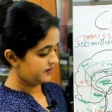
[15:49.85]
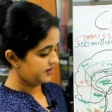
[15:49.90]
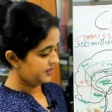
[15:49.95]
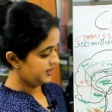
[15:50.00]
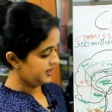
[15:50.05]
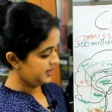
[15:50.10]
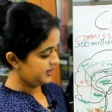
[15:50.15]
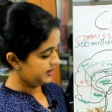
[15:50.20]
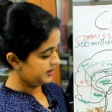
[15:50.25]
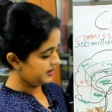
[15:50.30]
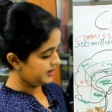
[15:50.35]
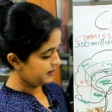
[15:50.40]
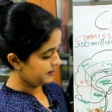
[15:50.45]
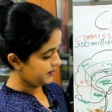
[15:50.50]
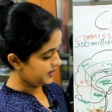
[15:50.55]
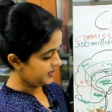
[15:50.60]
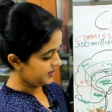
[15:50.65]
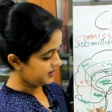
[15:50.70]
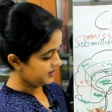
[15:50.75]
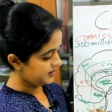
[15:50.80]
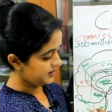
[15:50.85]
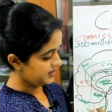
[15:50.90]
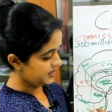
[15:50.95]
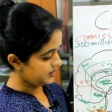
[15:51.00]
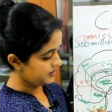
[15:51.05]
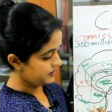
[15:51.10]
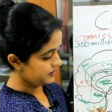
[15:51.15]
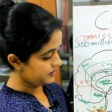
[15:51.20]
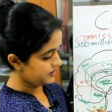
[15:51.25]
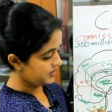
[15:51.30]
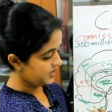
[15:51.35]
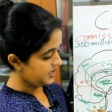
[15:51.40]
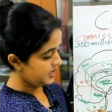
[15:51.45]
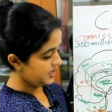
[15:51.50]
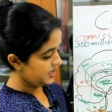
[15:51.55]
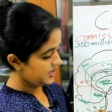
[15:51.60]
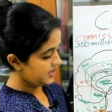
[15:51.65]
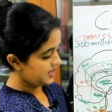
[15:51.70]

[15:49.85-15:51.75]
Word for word: again grey matter that is the